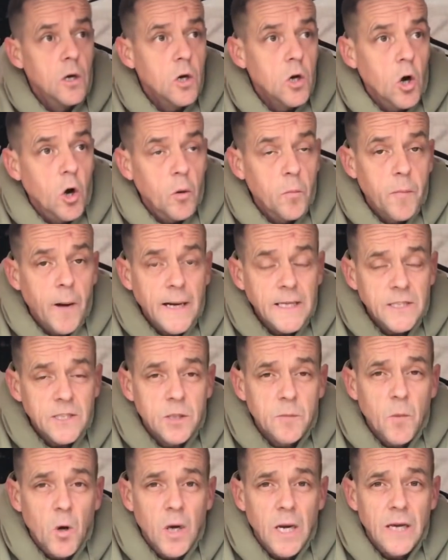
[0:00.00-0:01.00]
got a bait
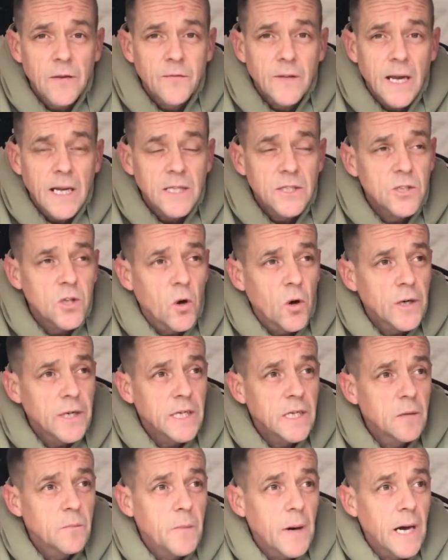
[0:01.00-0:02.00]
to my left hand side
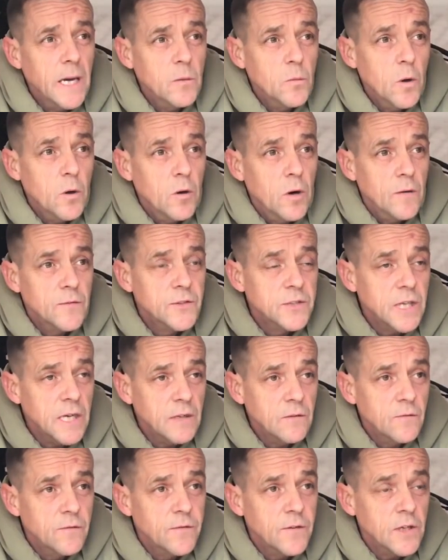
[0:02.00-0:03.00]
in the bay where I've
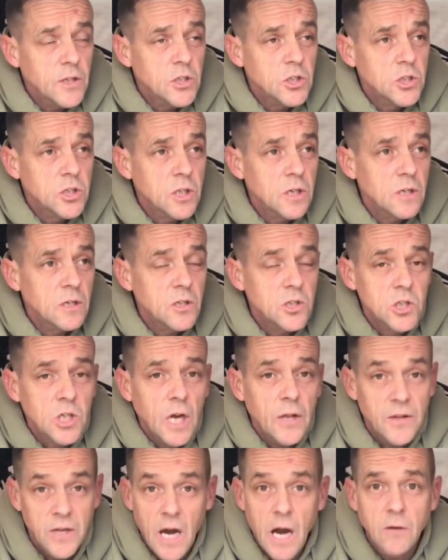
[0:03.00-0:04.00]
seen fish,
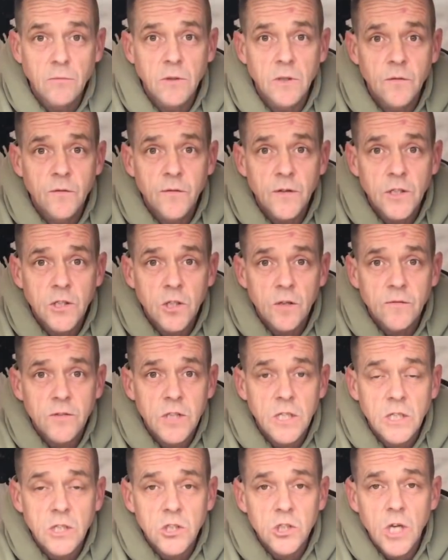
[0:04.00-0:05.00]
the only fish I've
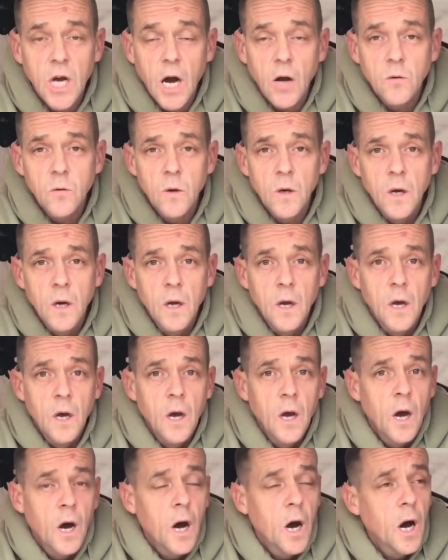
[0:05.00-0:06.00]
seen show.
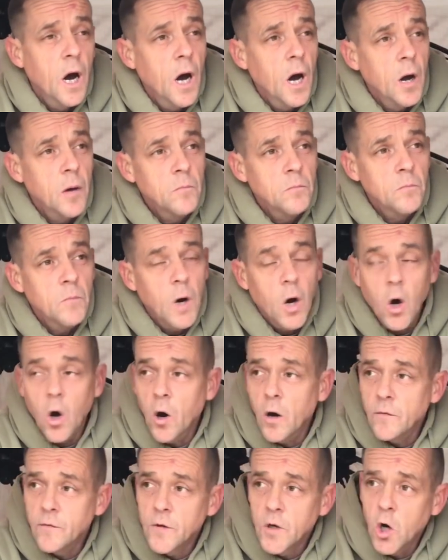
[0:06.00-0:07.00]

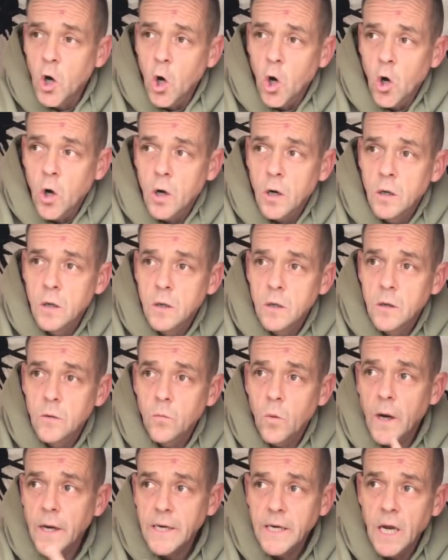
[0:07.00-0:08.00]
I've got
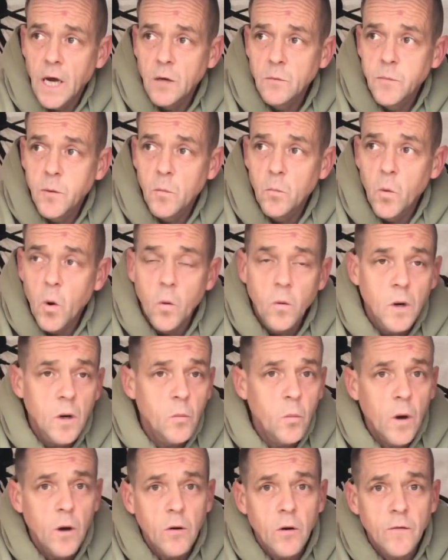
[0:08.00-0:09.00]
one in open water
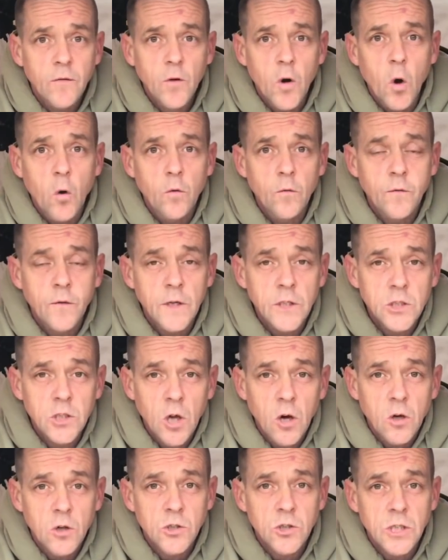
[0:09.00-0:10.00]
where I've caught fish
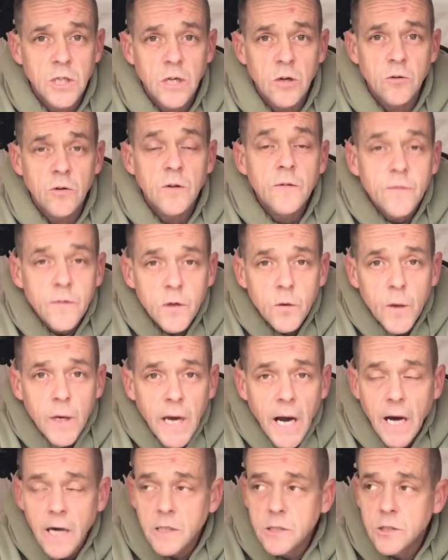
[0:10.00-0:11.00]
last year on a few
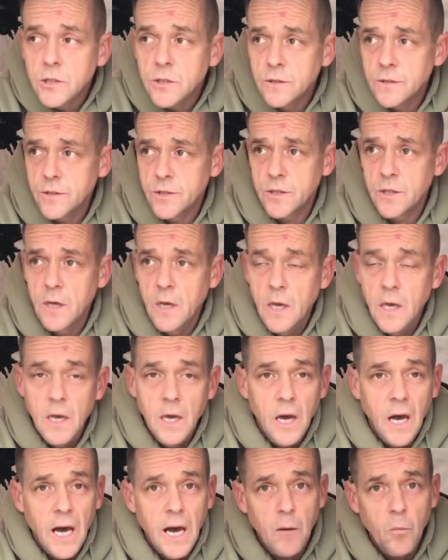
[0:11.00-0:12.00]
occasions,
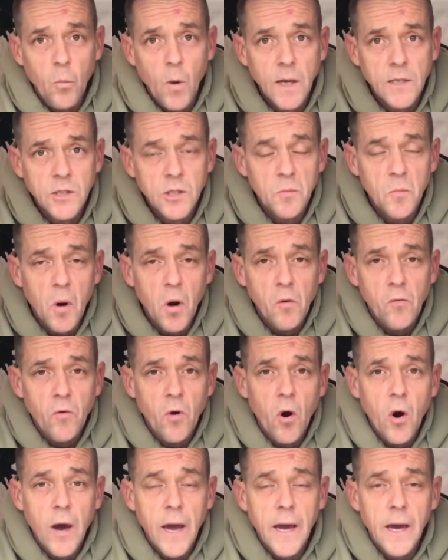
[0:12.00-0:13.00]
and one to my
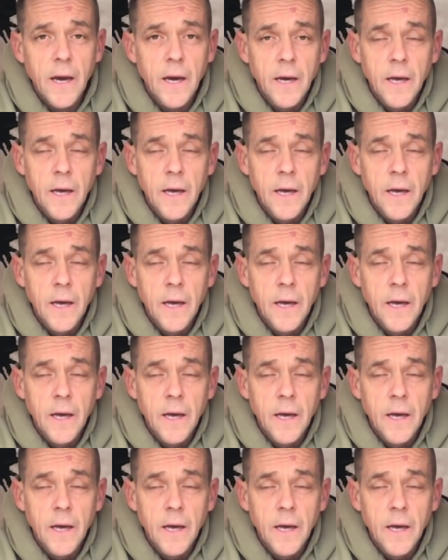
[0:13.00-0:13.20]
right.